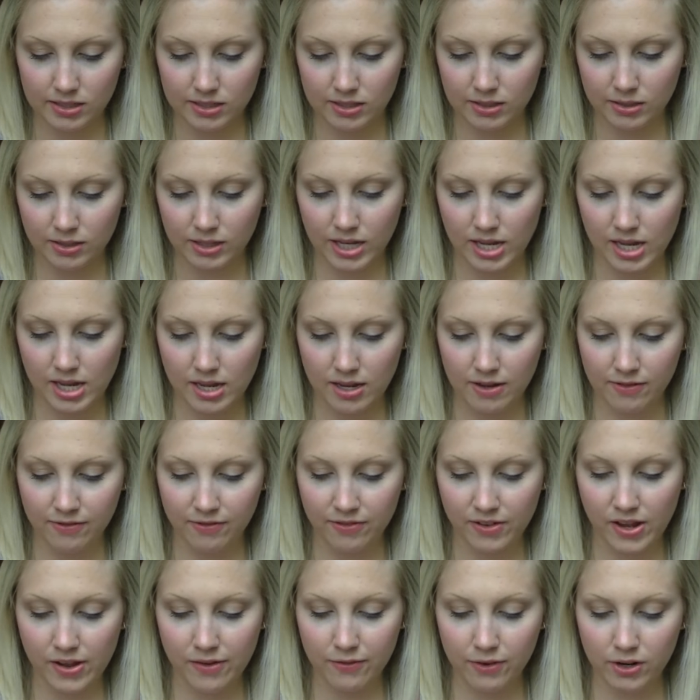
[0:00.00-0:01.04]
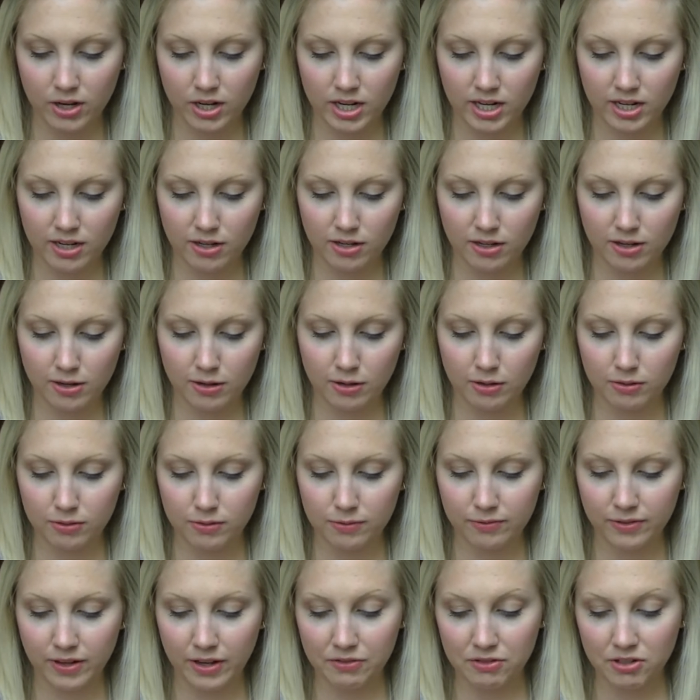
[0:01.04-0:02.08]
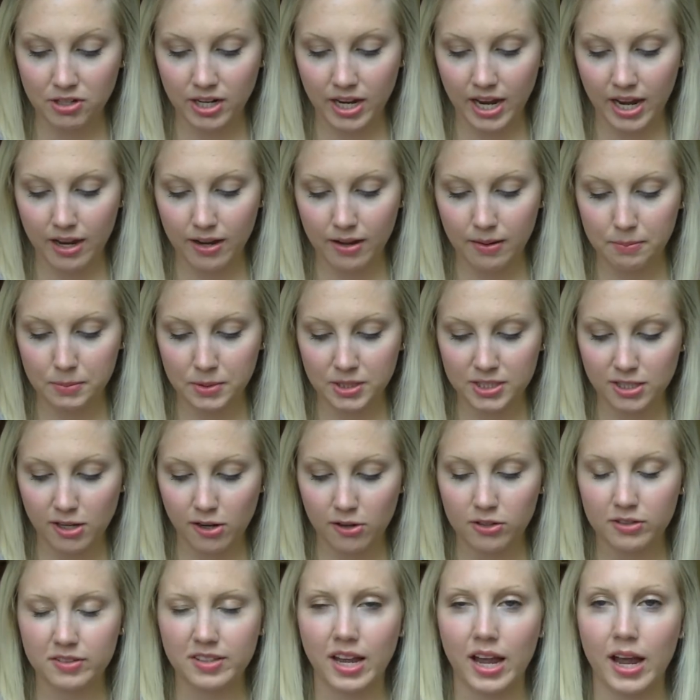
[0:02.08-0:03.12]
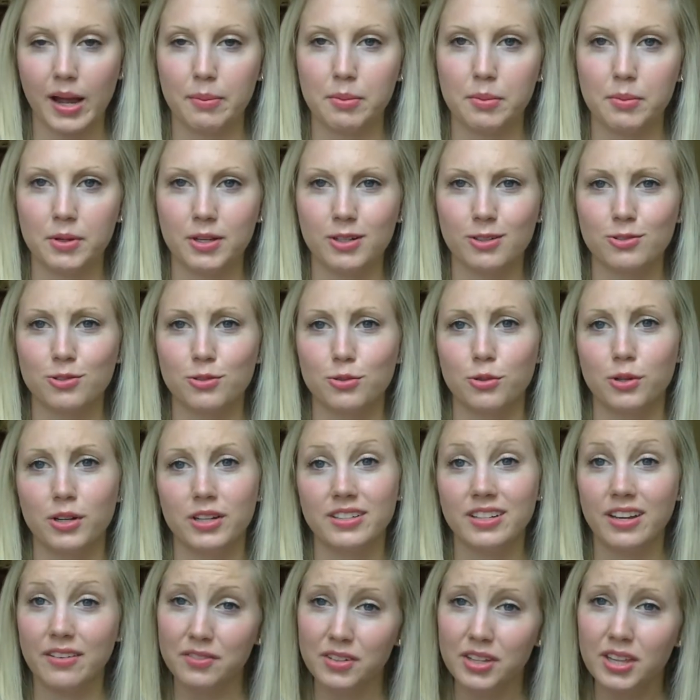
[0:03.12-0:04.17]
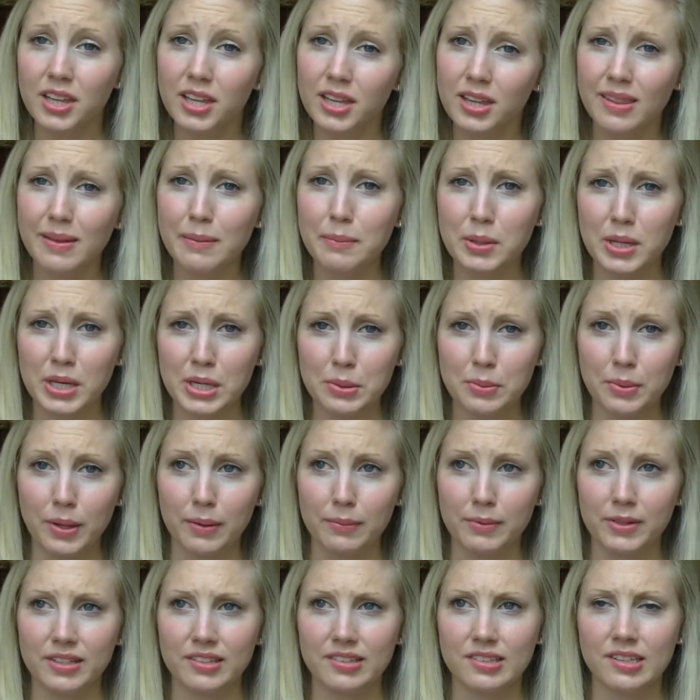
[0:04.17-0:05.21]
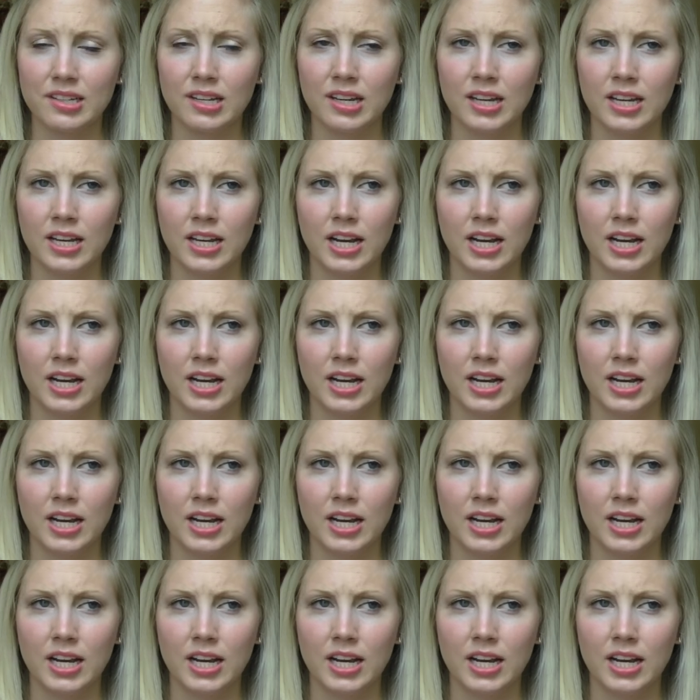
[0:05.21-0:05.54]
Okay, favorite McDonald's Happy Meal toy. Definitely the Beanie Babies.